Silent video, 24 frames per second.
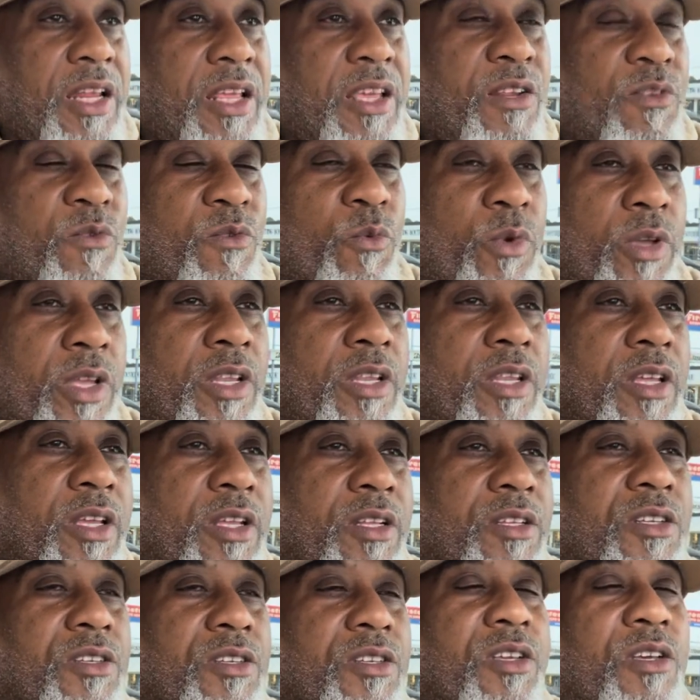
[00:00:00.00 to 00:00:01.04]
and we
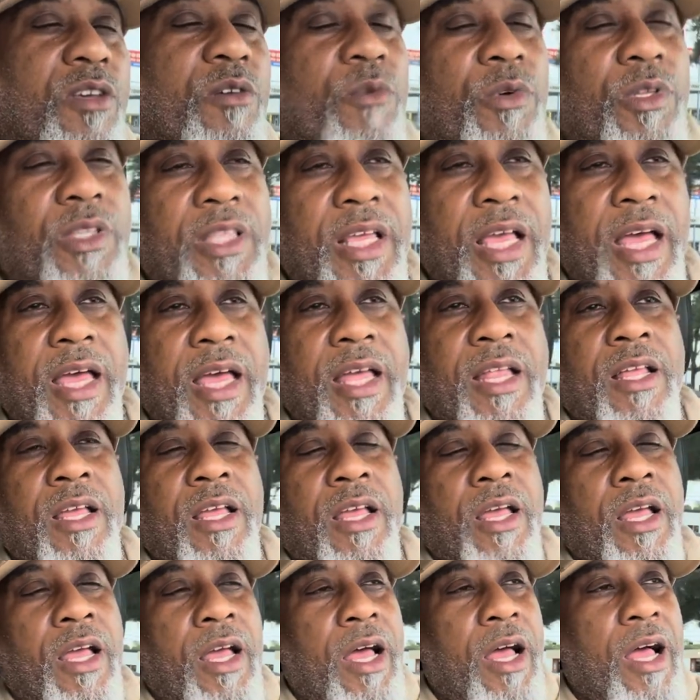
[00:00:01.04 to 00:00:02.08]
need to deal with
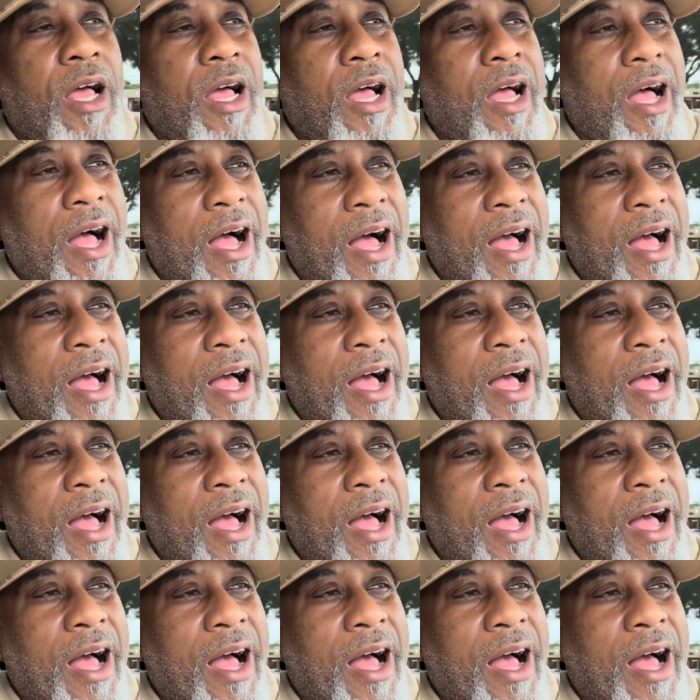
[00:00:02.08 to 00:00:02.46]
that.